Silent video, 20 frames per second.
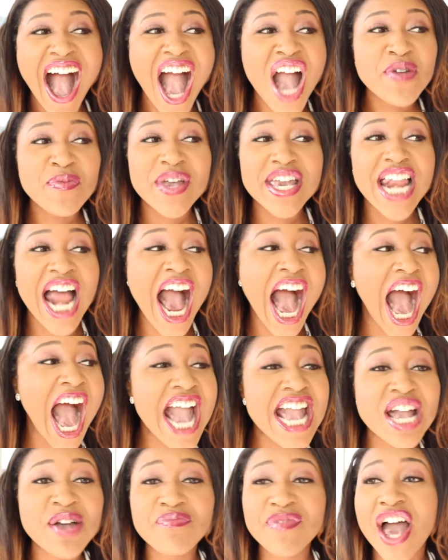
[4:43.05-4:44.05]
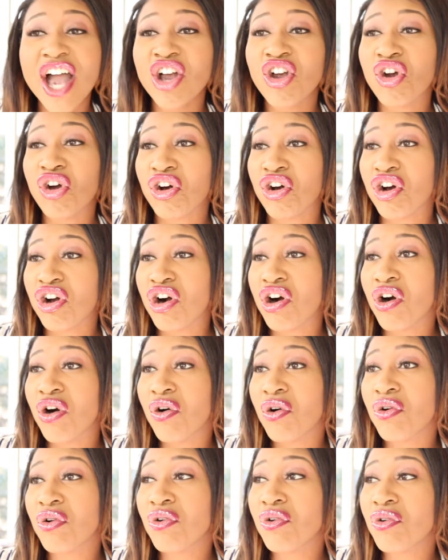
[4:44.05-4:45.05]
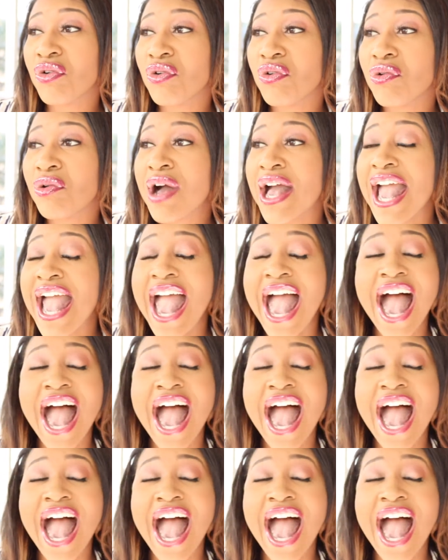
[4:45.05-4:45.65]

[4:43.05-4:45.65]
I mean, I am that girl who